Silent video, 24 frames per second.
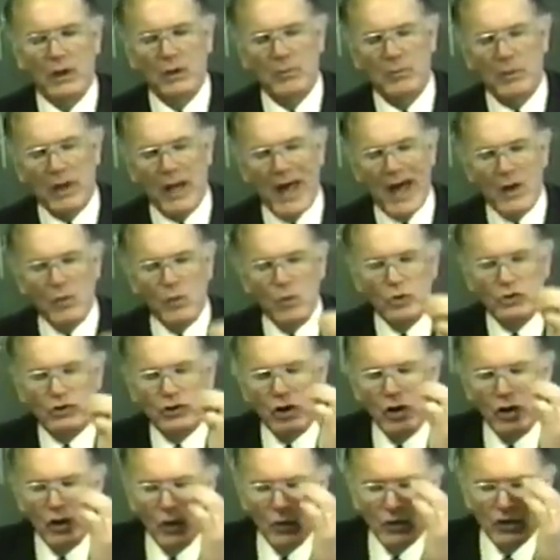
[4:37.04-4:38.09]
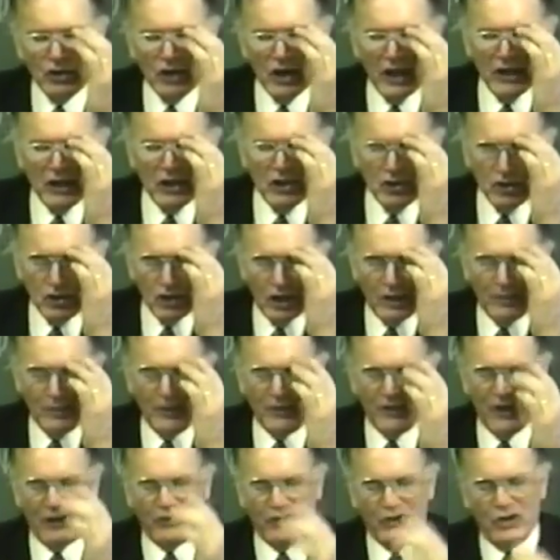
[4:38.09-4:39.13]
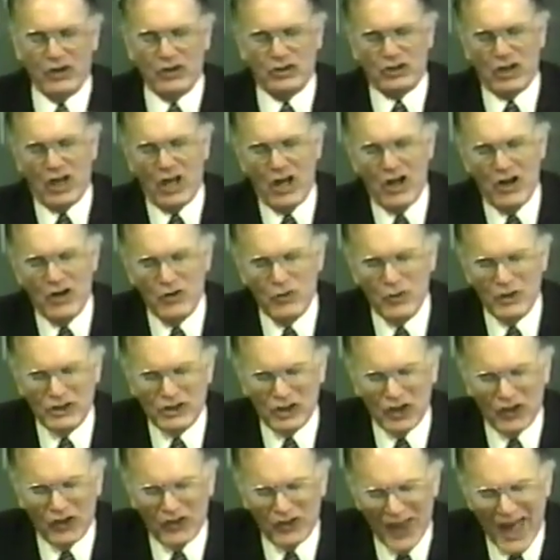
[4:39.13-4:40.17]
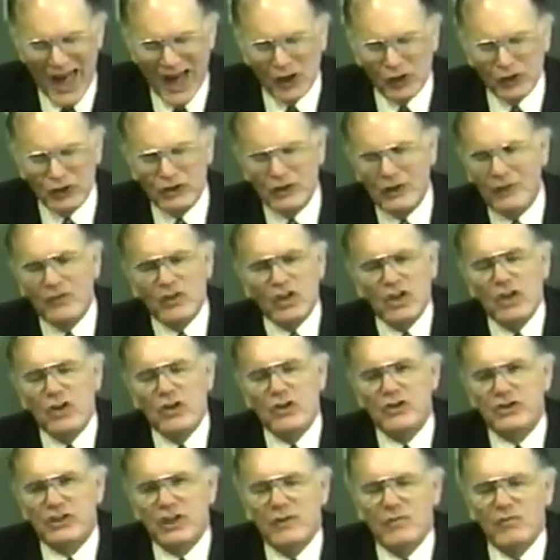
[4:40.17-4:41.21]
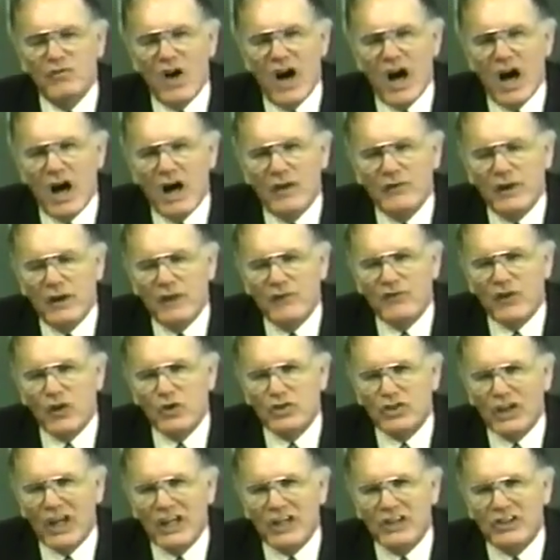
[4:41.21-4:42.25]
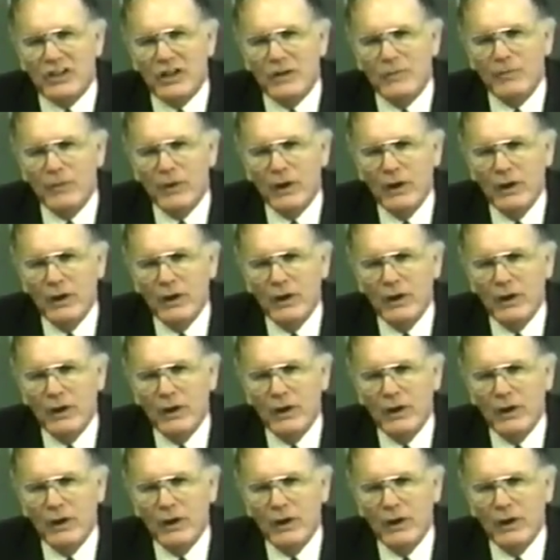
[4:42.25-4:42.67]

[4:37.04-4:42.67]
But I want you to notice, ladies and gentlemen, that there's hundreds and thousands of years involved in verse 8.